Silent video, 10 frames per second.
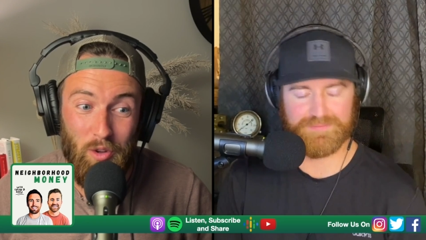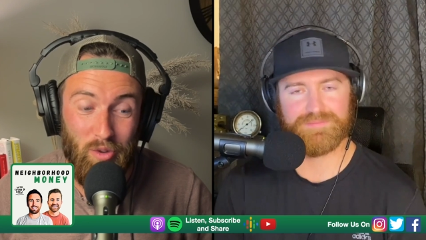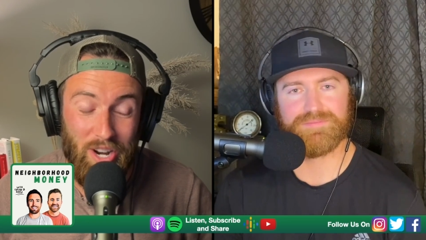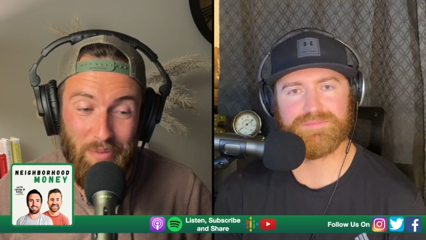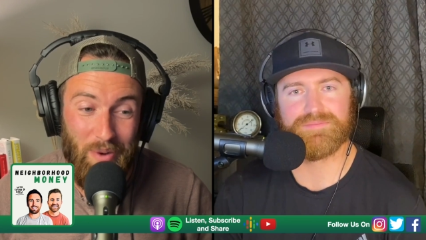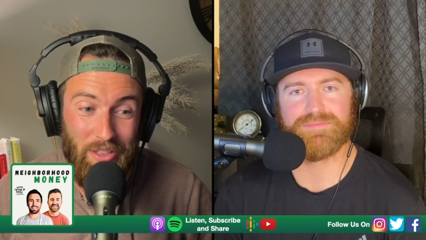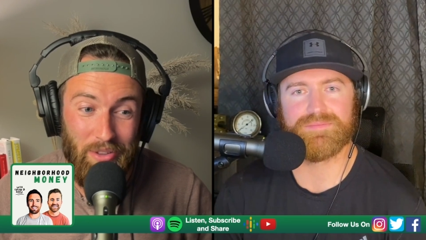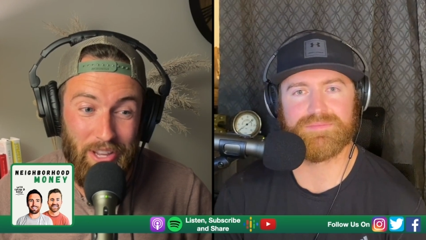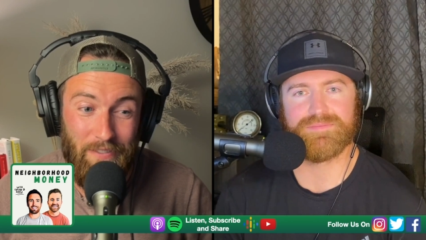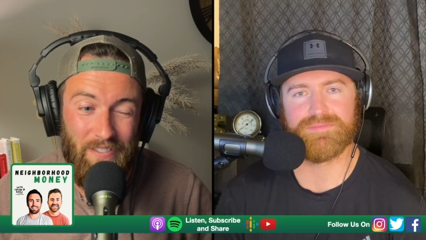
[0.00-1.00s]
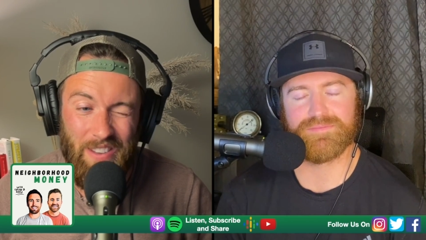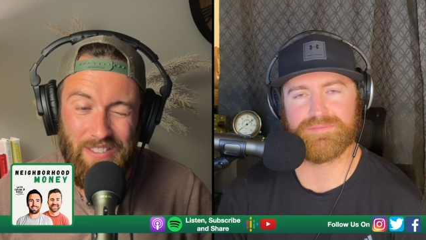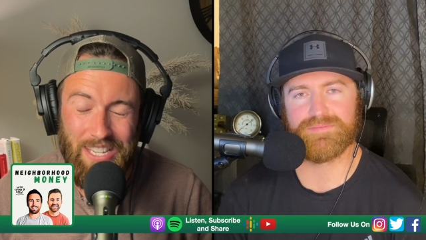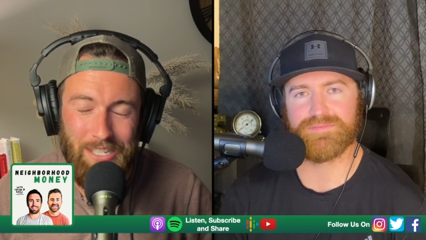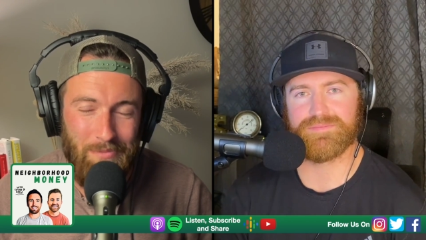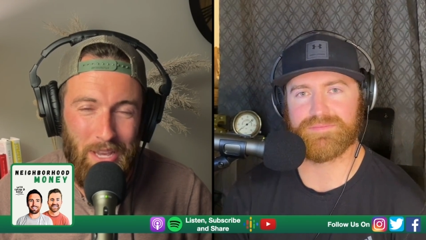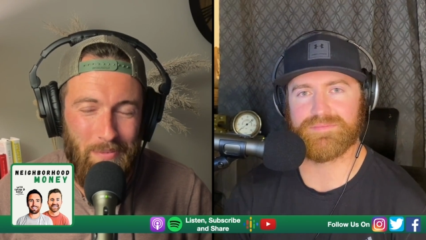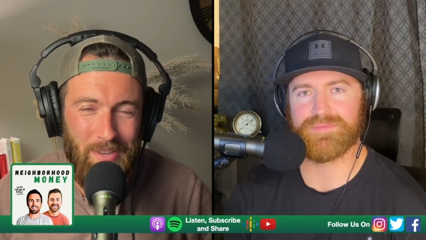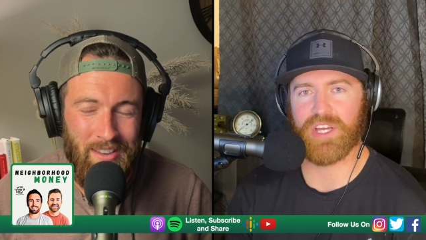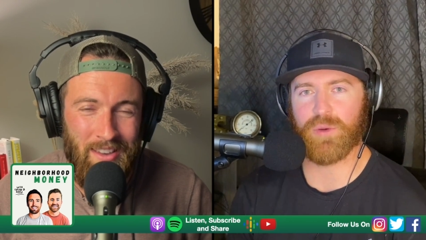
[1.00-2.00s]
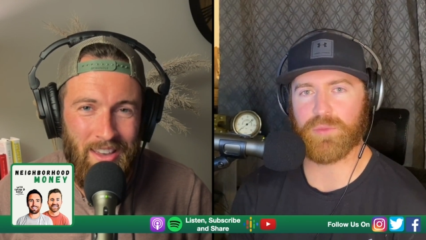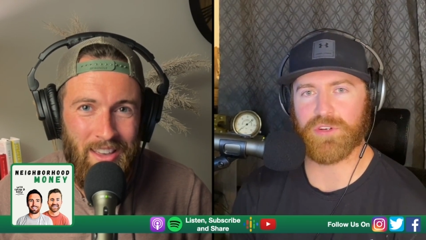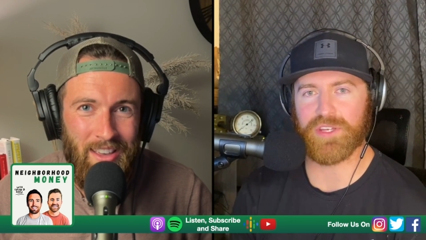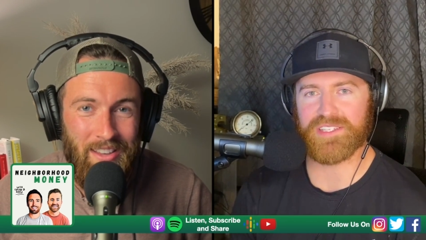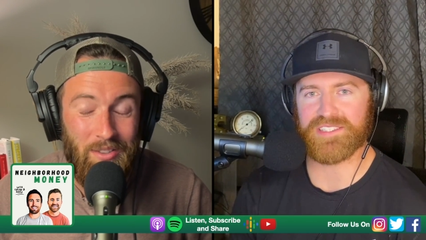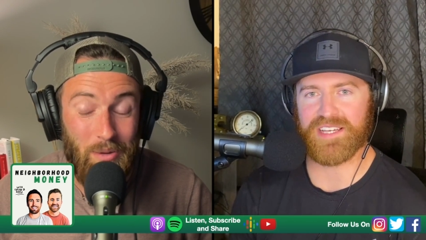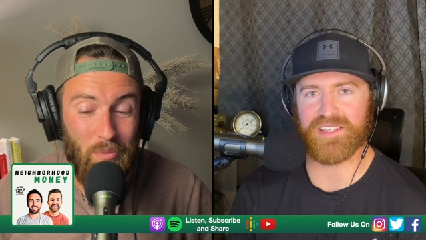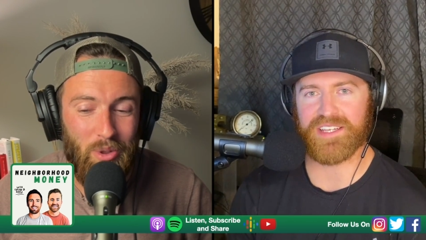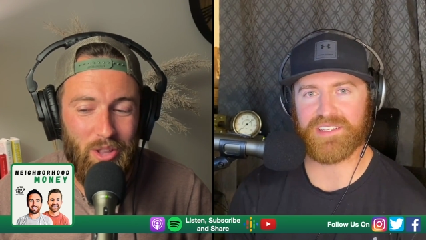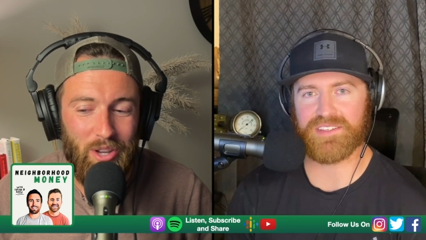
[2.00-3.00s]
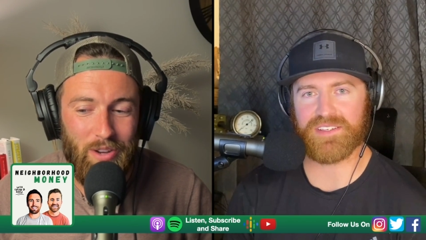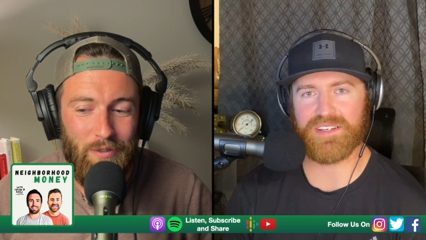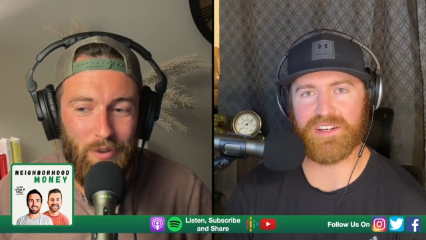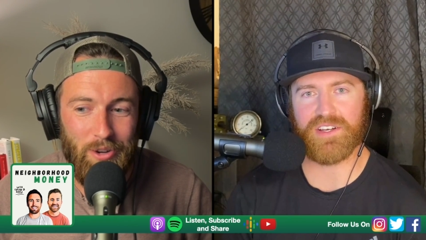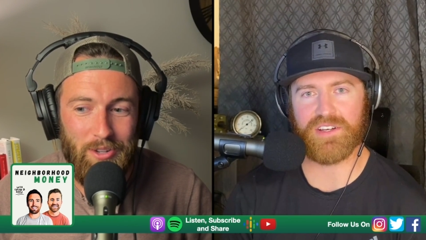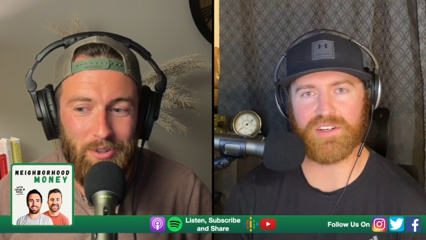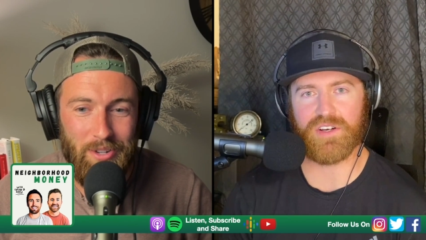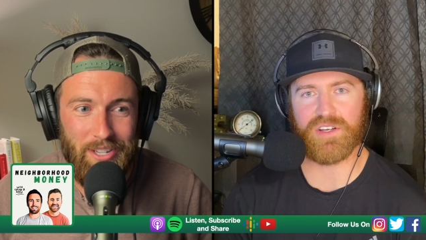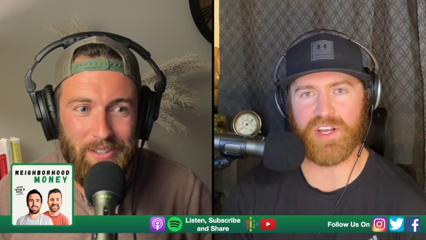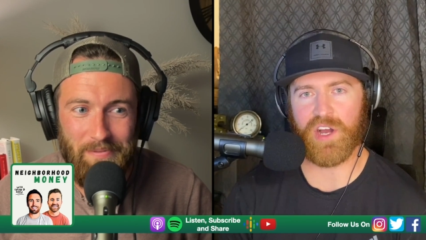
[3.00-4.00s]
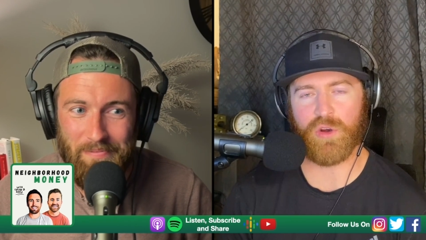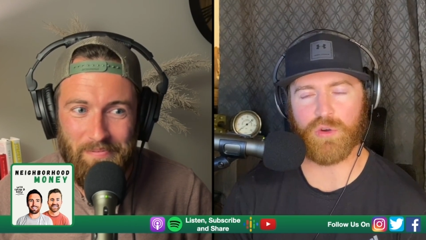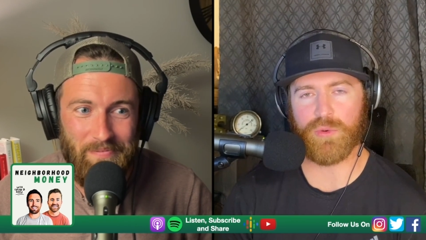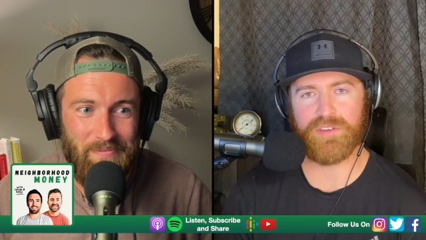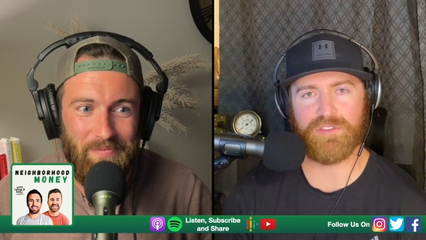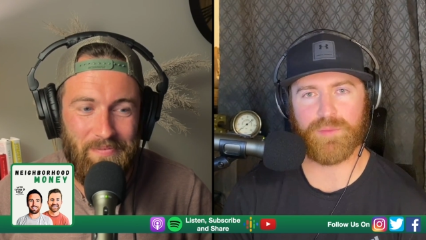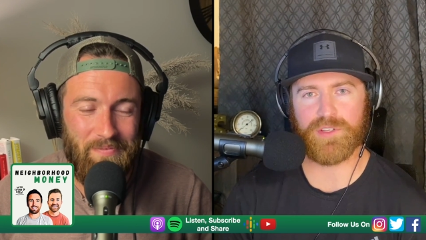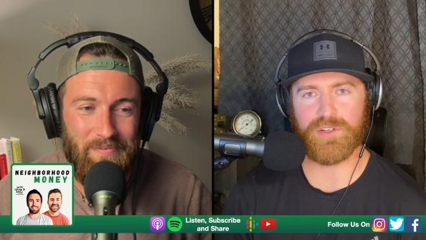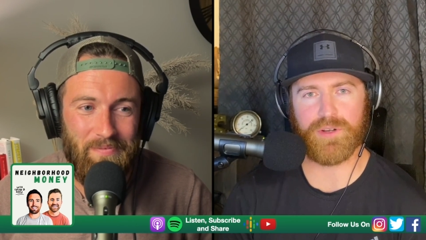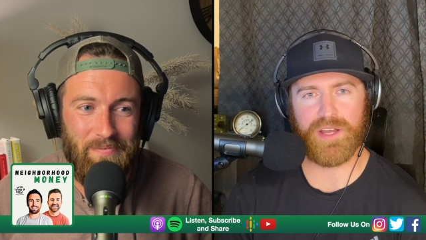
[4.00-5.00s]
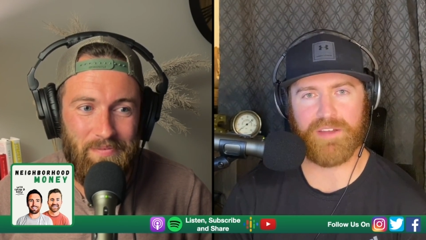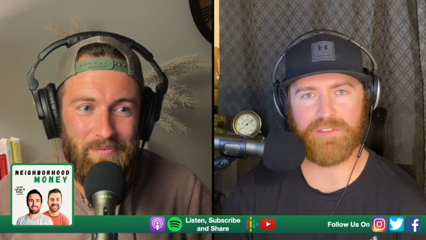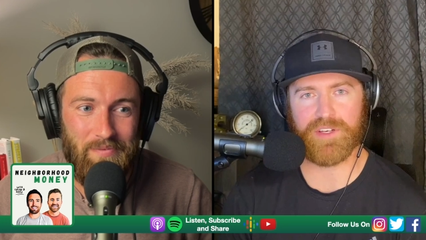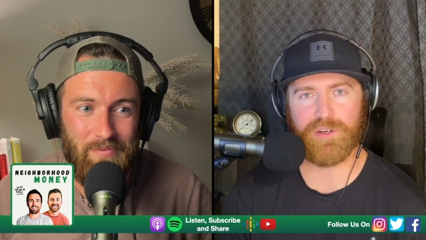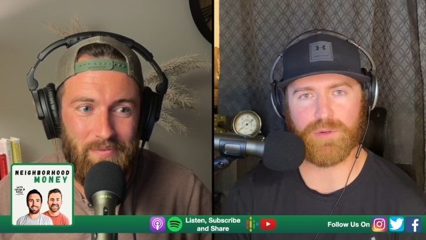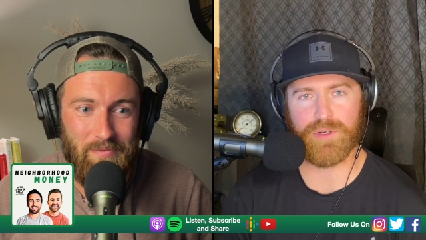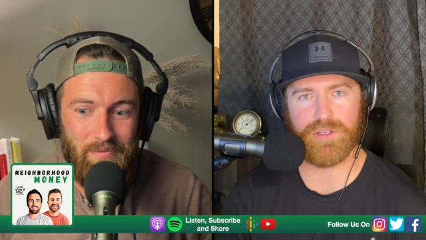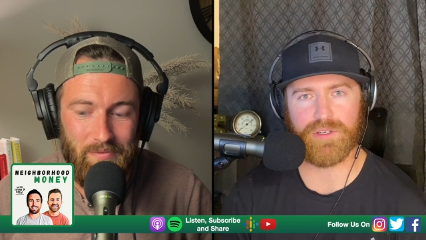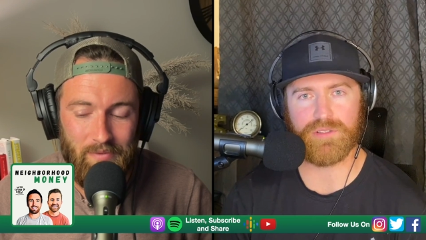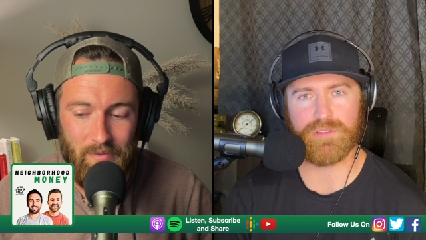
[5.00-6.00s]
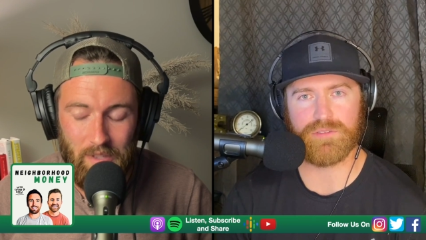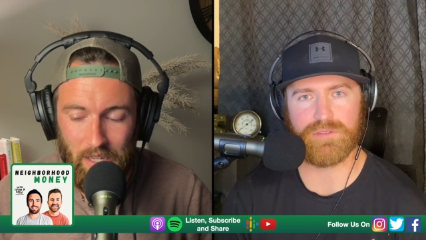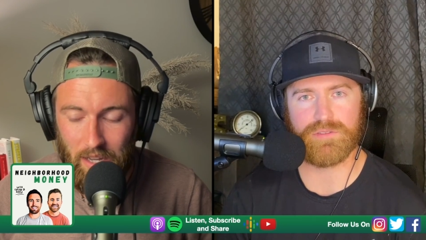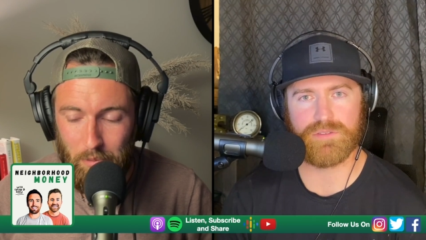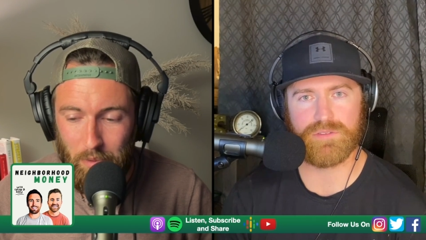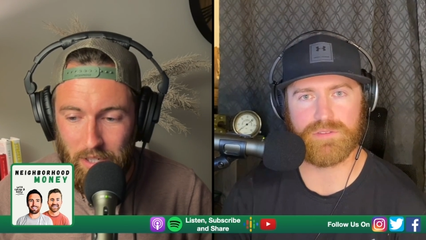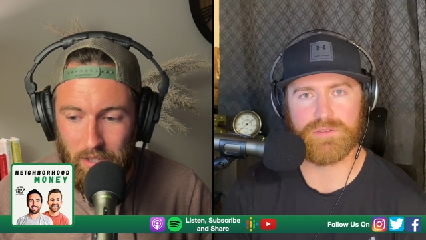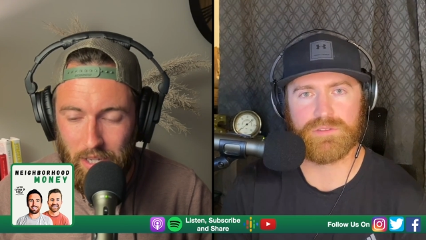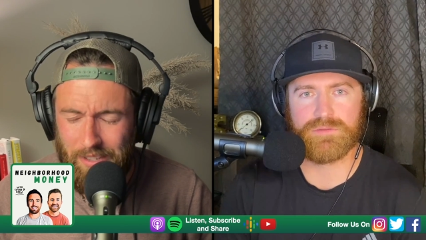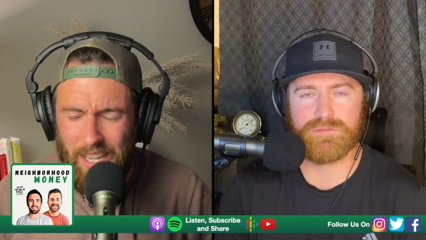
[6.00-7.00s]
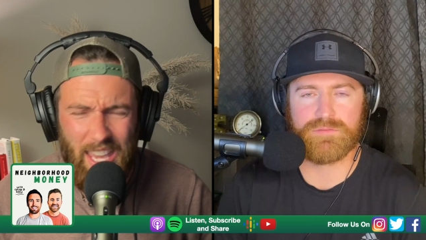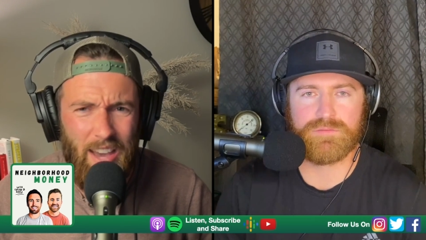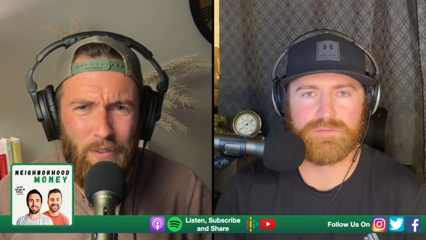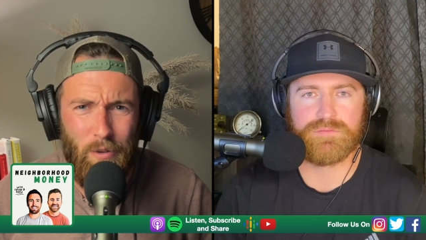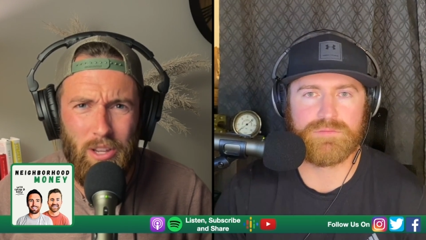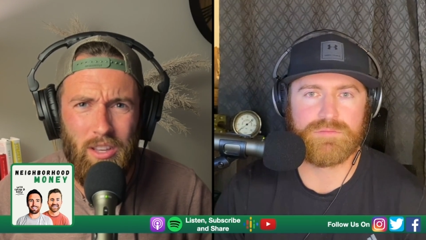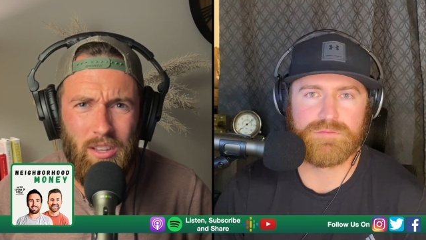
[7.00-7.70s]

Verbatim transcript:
Speaker 1: running weather, like fifties maybe.
Speaker 2: Elm Creek. So I'm really is that looking like forward to it. An hour away from you, or half an hour? Or...
Speaker 1: God, what? It's like yeah, forty,